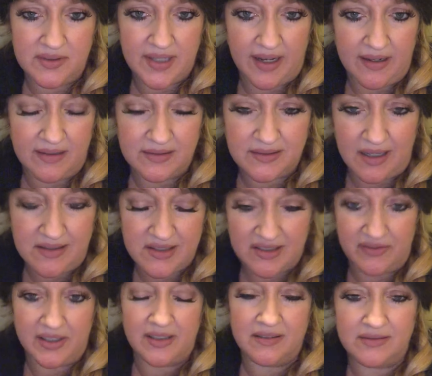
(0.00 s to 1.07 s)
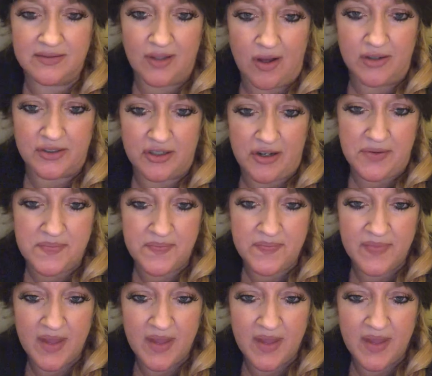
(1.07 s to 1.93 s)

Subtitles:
take tons of it long term,